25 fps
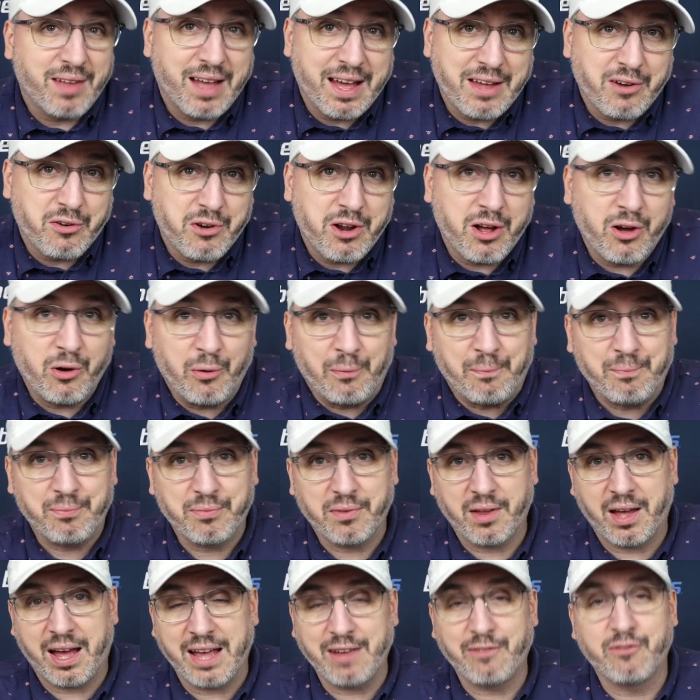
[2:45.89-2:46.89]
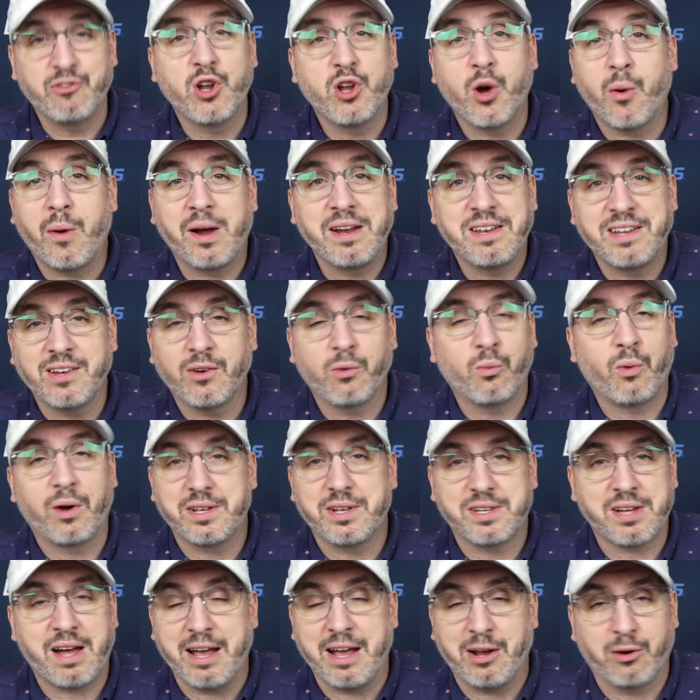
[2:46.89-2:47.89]
I don't know. I have no idea
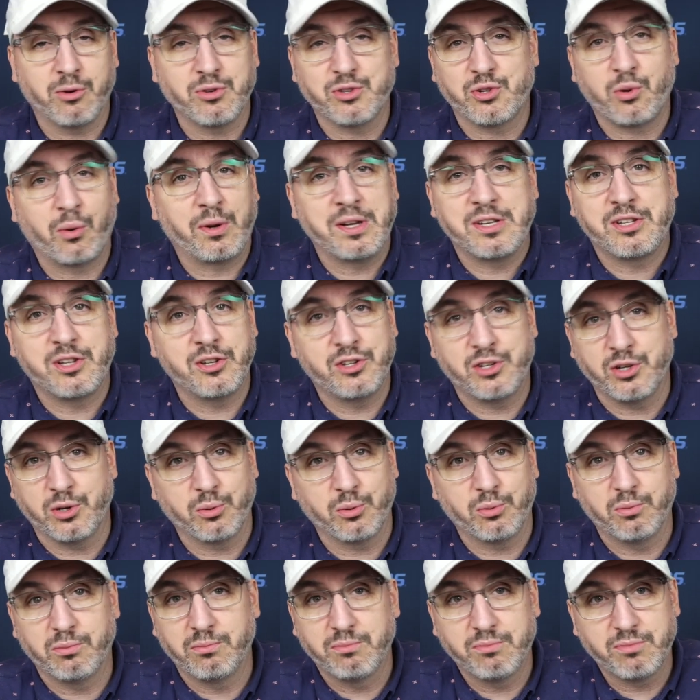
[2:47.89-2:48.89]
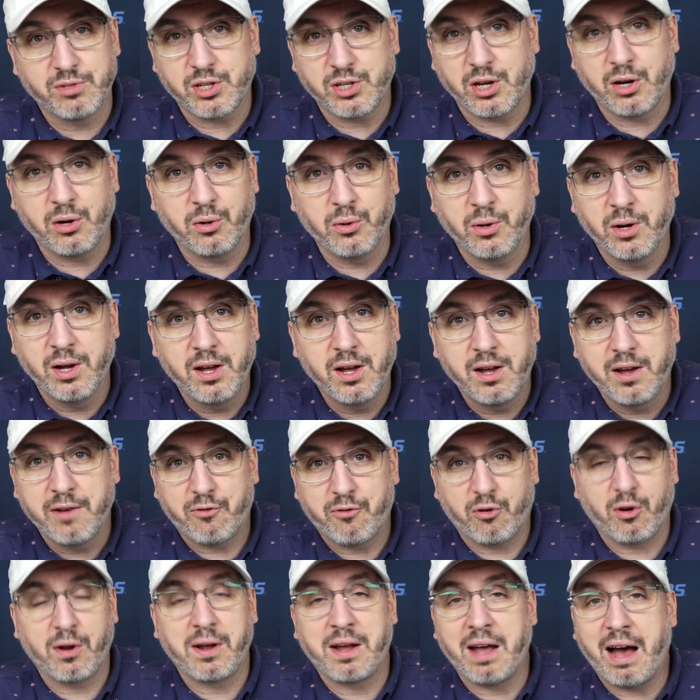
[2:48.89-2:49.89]
what Tiger is going to do. So
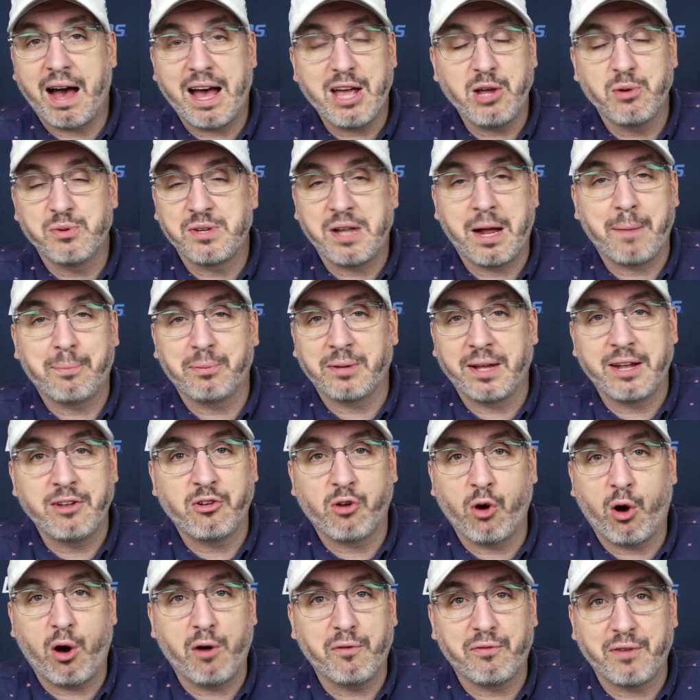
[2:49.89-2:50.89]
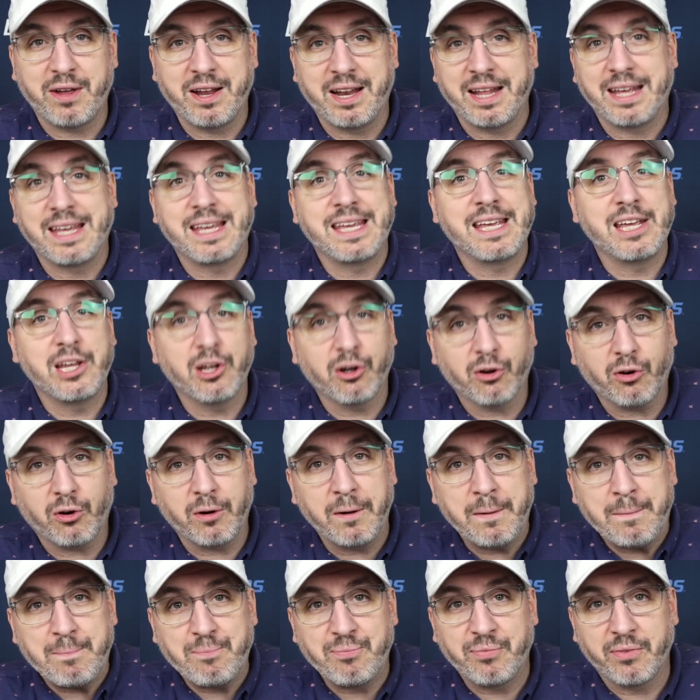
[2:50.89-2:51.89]
for a guy who's not played golf in a
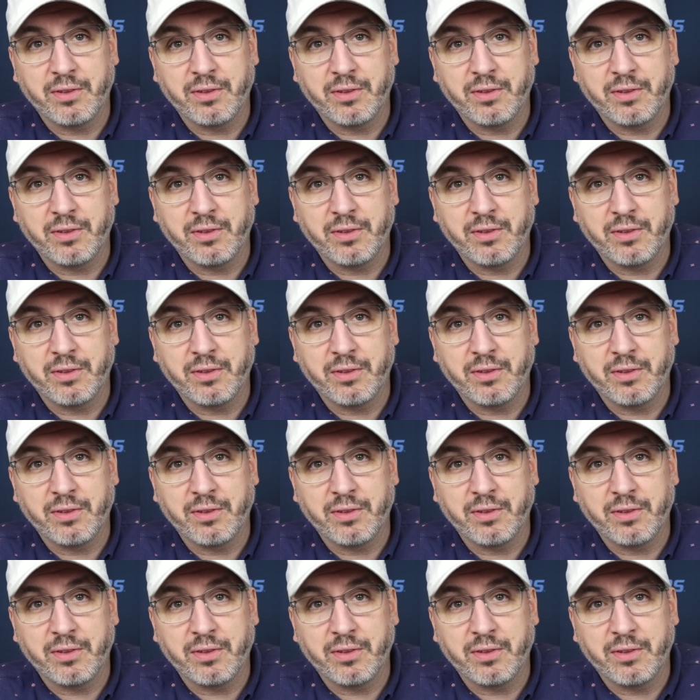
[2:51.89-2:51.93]
year